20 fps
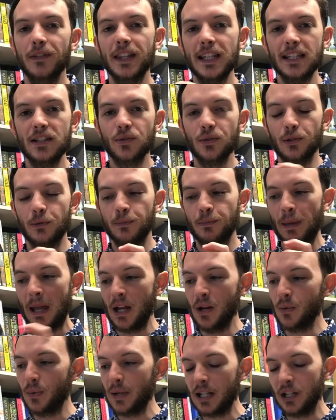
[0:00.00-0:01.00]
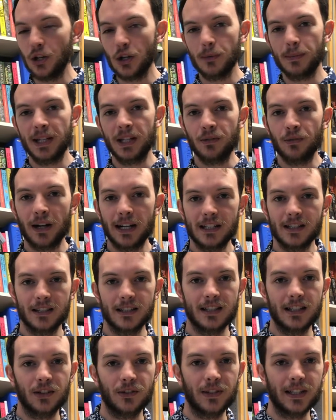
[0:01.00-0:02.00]
of these sort of Penguin European writer
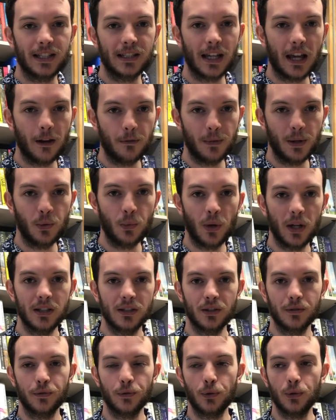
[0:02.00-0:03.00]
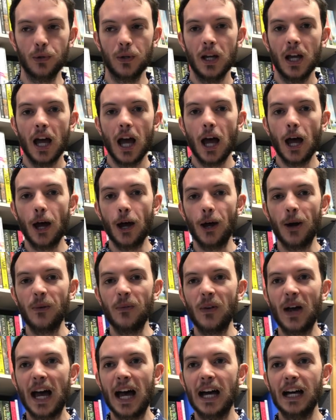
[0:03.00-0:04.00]
series have been wonderful,
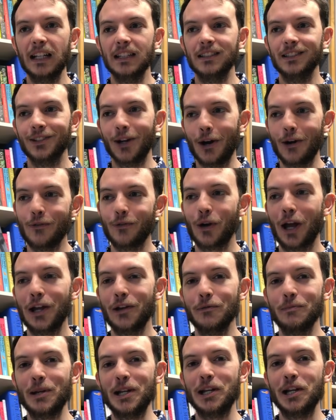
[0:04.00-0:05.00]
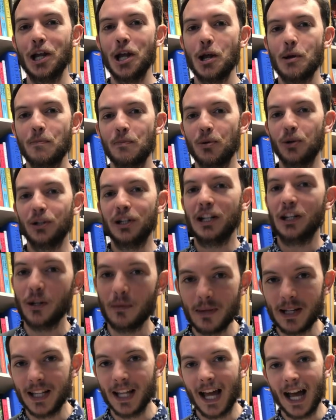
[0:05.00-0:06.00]
and I've kind of been putting
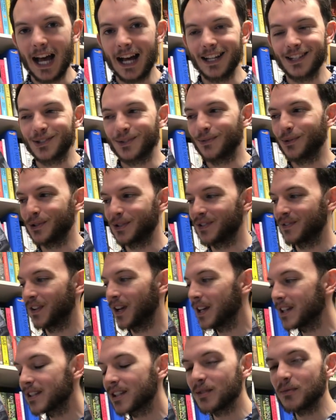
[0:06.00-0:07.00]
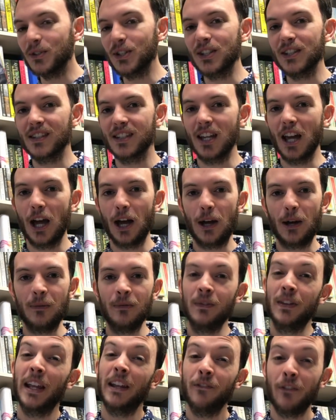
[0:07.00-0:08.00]
them in the hands of lots of customers.
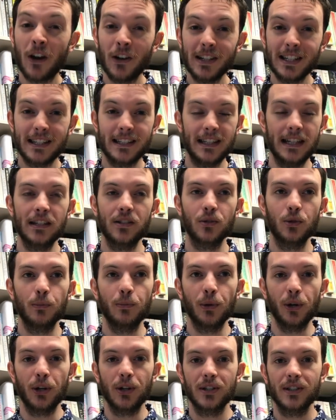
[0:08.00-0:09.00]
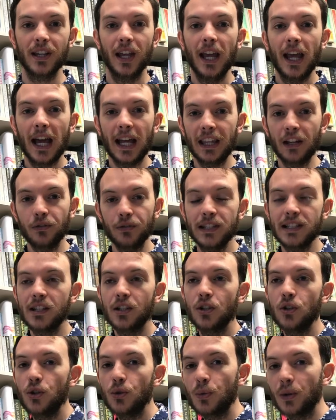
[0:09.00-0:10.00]
They're very seasonal books, and there is a
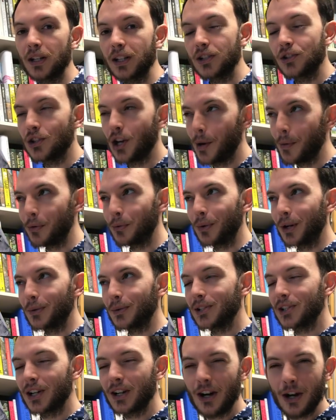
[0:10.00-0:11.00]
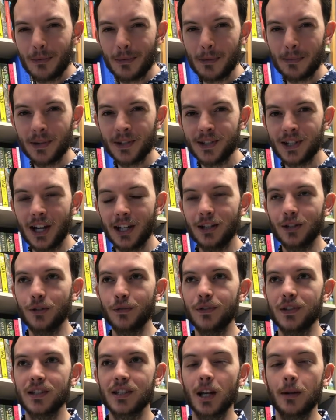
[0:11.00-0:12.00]
new one, a German one, which I can't remember the title
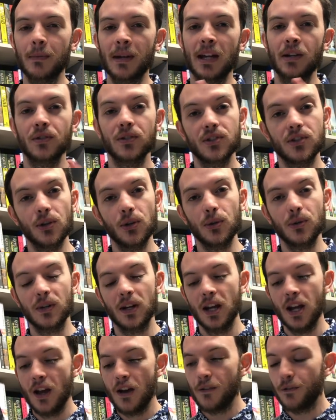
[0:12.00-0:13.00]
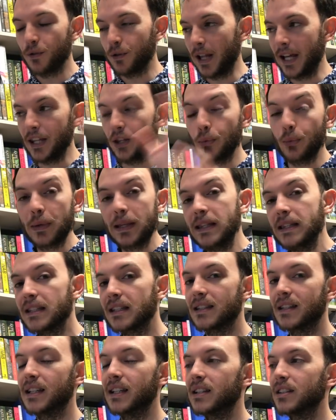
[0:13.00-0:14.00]
of, that's coming out soon for like the
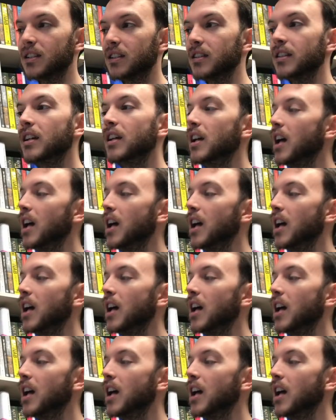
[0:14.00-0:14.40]
winter season.